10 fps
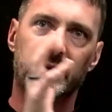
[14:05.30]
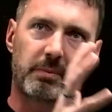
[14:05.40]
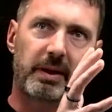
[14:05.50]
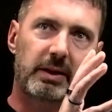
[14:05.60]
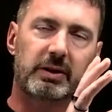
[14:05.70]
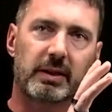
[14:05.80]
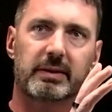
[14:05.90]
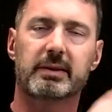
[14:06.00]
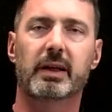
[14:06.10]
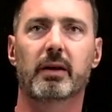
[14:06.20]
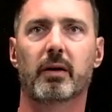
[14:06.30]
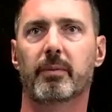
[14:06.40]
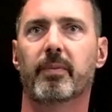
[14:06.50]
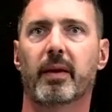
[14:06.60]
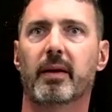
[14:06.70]
to be just, you know,
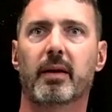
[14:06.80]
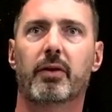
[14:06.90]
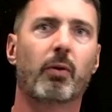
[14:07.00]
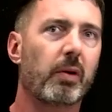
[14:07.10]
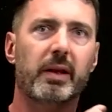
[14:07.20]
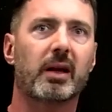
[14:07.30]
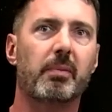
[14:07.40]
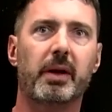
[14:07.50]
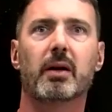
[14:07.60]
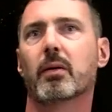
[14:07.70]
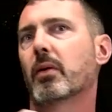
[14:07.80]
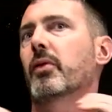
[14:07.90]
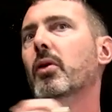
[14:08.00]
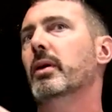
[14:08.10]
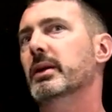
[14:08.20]
throw it in a computer or
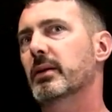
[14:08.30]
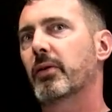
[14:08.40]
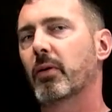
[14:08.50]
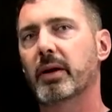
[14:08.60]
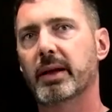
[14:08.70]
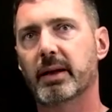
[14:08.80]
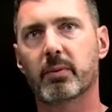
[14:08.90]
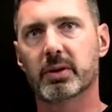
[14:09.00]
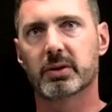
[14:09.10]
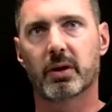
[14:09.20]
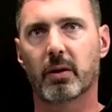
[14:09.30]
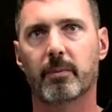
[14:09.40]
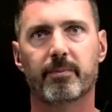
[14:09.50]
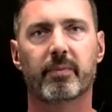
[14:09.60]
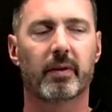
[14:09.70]
throw it in a wind tunnel.
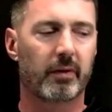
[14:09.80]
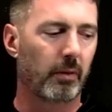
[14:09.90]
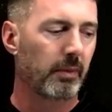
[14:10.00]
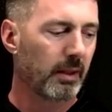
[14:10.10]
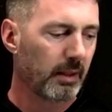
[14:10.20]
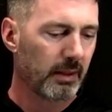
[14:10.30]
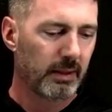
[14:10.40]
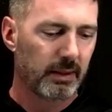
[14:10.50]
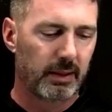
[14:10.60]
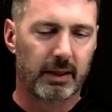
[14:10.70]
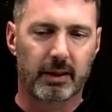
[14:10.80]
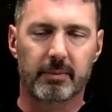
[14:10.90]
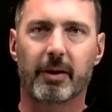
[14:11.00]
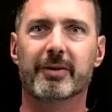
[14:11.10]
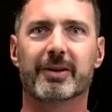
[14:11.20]
So,
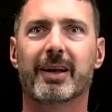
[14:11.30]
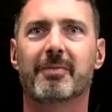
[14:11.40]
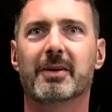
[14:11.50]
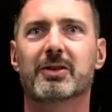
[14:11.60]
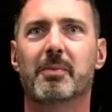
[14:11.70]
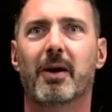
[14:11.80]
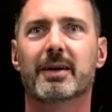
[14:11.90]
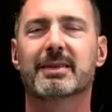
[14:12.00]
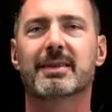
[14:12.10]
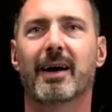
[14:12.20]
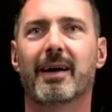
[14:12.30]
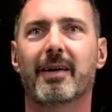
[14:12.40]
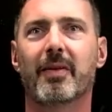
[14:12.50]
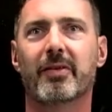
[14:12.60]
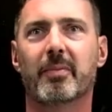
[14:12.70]
anyways, I'll get off my soapbox.
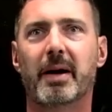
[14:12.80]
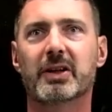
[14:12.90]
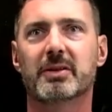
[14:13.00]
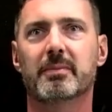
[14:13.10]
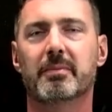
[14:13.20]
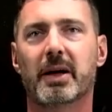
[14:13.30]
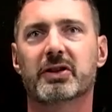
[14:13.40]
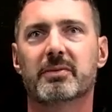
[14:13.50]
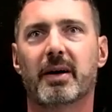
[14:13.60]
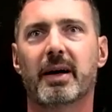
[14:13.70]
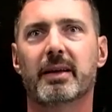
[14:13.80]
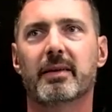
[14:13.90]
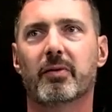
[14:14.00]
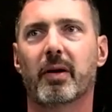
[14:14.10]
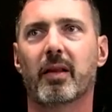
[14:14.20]
This is a passion of mine.
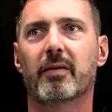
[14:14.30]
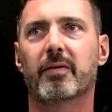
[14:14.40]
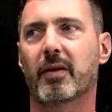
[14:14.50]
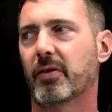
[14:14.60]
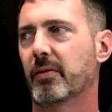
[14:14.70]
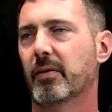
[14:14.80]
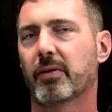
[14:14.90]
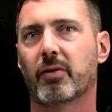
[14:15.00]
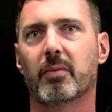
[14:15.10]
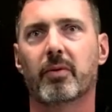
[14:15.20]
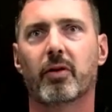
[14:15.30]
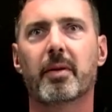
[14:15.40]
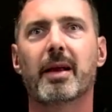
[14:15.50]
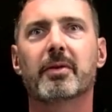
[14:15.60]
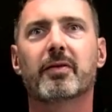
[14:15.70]
That's why I love
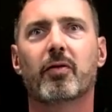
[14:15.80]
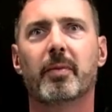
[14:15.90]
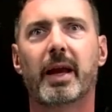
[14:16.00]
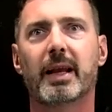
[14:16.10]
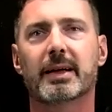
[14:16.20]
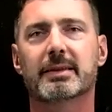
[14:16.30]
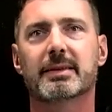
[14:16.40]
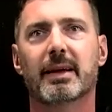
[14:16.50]
thermodynamics, fluid mechanics,